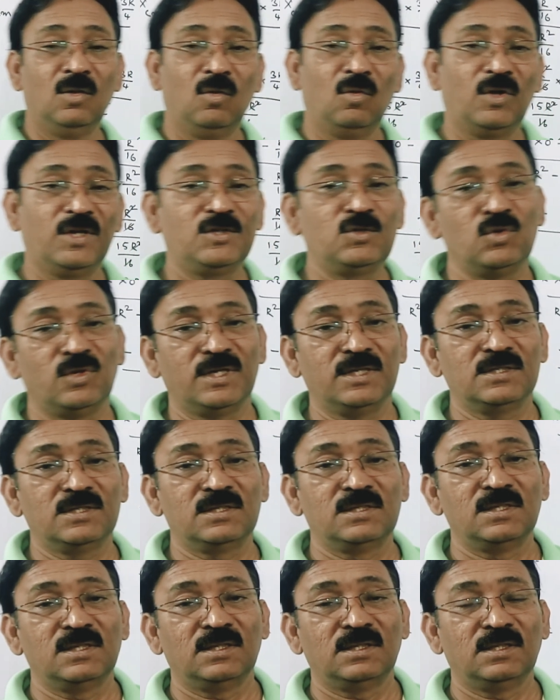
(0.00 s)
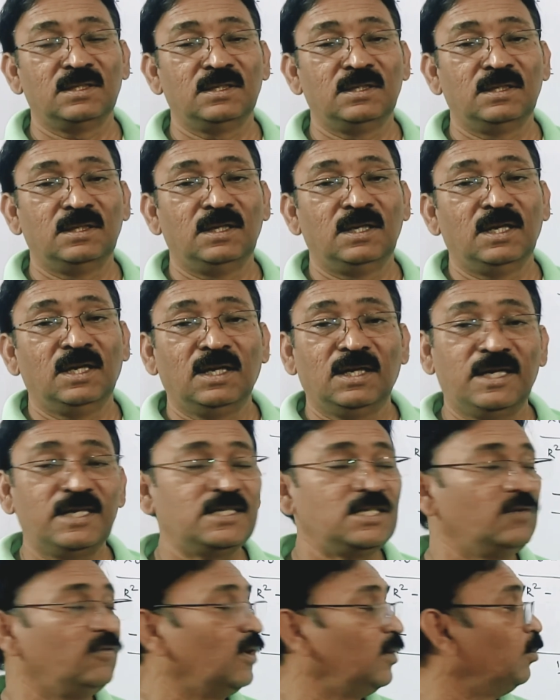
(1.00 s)
Okay students,
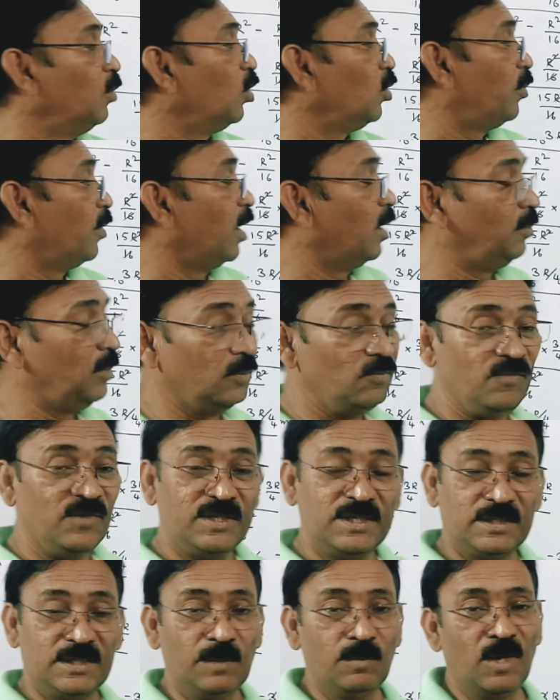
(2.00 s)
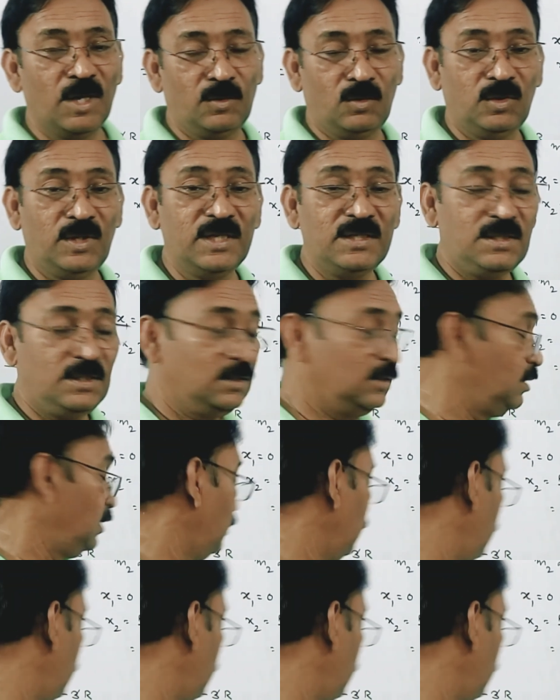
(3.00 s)
let's see one more problem which is similar to this.